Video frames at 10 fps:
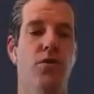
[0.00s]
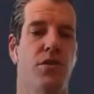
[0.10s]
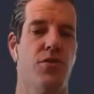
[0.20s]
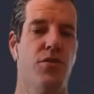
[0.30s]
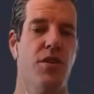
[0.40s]
owns
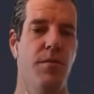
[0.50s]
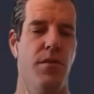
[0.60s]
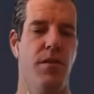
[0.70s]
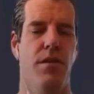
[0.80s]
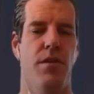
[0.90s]
the stream?
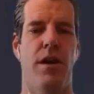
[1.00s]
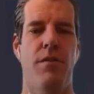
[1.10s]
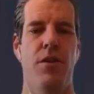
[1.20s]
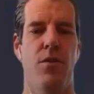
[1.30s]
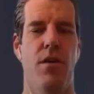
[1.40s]
The, the like
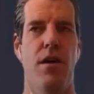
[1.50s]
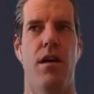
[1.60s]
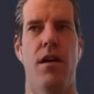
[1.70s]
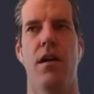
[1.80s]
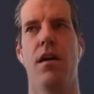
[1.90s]
revenue?
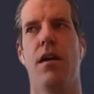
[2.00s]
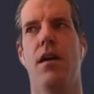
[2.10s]
It,